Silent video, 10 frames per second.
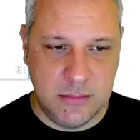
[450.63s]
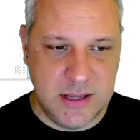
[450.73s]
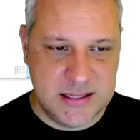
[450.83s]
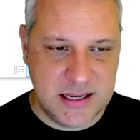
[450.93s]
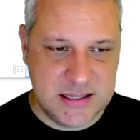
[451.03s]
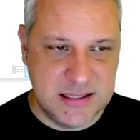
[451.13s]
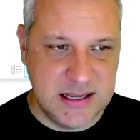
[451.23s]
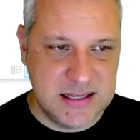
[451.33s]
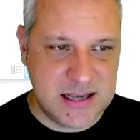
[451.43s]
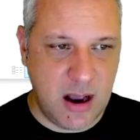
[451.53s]
this
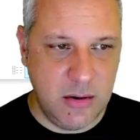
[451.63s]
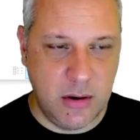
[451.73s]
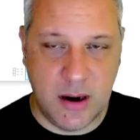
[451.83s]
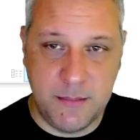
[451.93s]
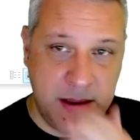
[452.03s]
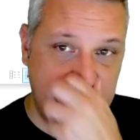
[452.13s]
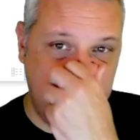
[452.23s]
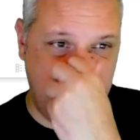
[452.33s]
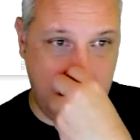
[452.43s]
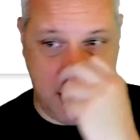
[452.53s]
is how you're going to be
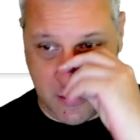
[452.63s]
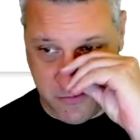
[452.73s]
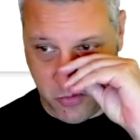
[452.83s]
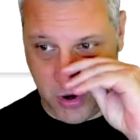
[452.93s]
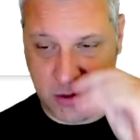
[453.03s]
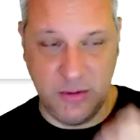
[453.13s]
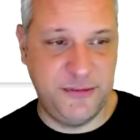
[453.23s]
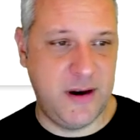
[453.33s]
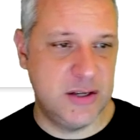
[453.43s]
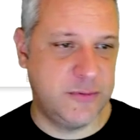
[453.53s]
working on the
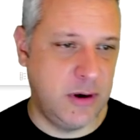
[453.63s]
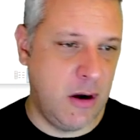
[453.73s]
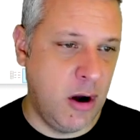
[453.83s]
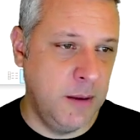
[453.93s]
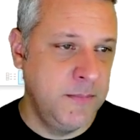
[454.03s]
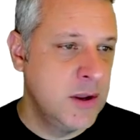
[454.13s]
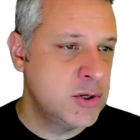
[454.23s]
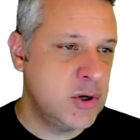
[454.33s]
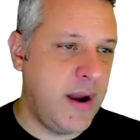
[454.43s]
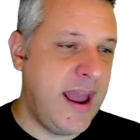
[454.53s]
files from now on.
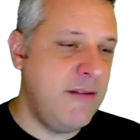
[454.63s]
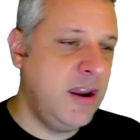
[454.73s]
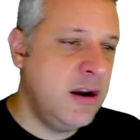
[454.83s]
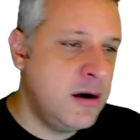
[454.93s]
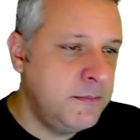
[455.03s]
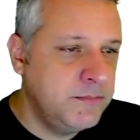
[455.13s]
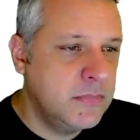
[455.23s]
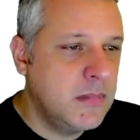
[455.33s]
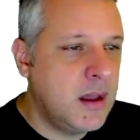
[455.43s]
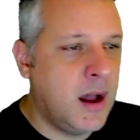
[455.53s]
So I have here
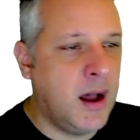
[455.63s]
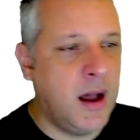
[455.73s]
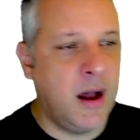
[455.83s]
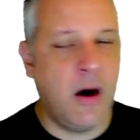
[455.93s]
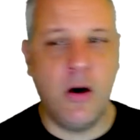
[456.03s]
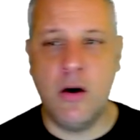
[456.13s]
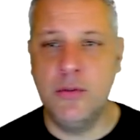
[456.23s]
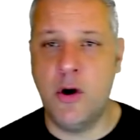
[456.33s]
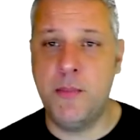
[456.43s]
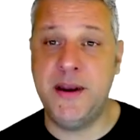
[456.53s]
on
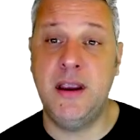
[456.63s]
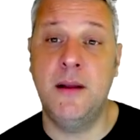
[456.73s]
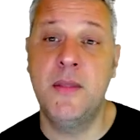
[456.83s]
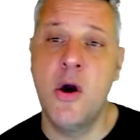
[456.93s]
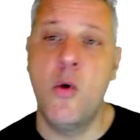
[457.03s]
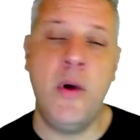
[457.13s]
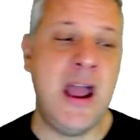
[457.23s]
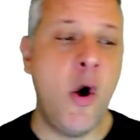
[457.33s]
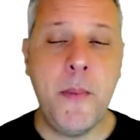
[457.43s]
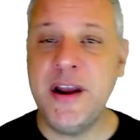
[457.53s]
open here. When I
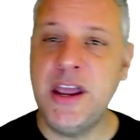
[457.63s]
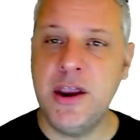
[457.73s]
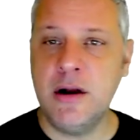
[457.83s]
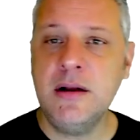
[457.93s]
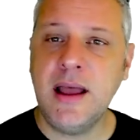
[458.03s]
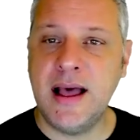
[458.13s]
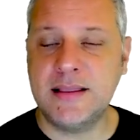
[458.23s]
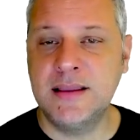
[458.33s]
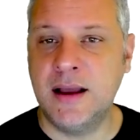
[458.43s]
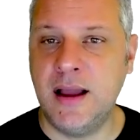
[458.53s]
open here
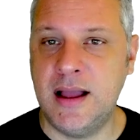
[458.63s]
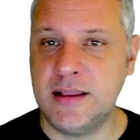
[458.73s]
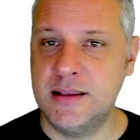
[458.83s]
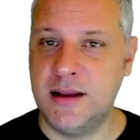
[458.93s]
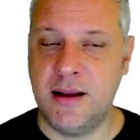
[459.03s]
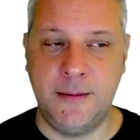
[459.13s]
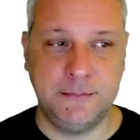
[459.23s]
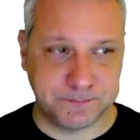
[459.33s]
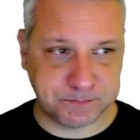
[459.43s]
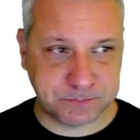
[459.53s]
at the
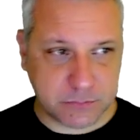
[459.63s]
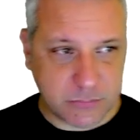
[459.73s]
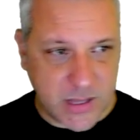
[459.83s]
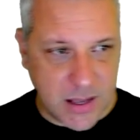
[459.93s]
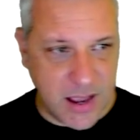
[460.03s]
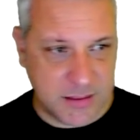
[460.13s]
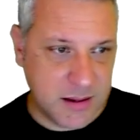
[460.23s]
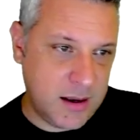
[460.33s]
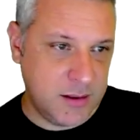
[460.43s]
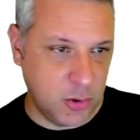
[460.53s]

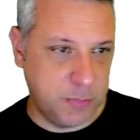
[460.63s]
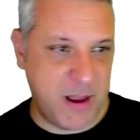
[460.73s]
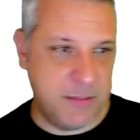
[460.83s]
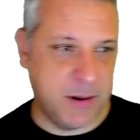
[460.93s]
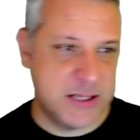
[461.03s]
Notepad++,